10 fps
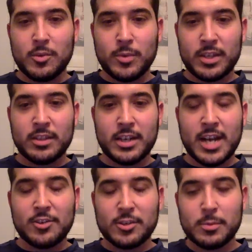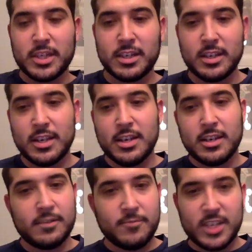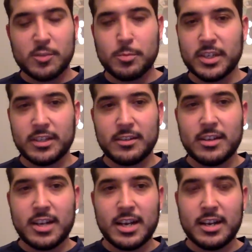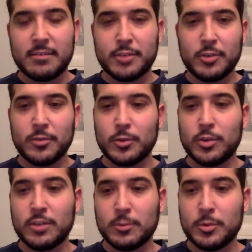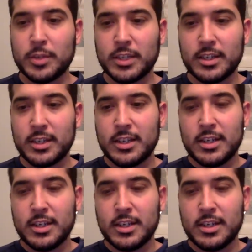with the nitrous plate. It fits, but I don't feel too comfortable with it.